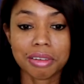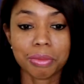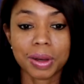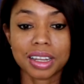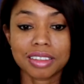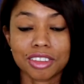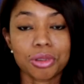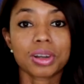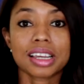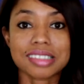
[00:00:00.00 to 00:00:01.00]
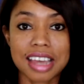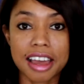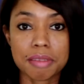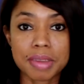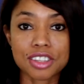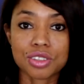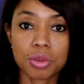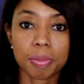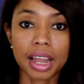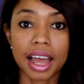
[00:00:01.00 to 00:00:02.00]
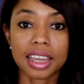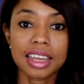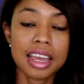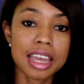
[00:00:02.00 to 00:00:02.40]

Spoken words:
what the Lord has guided me to apply.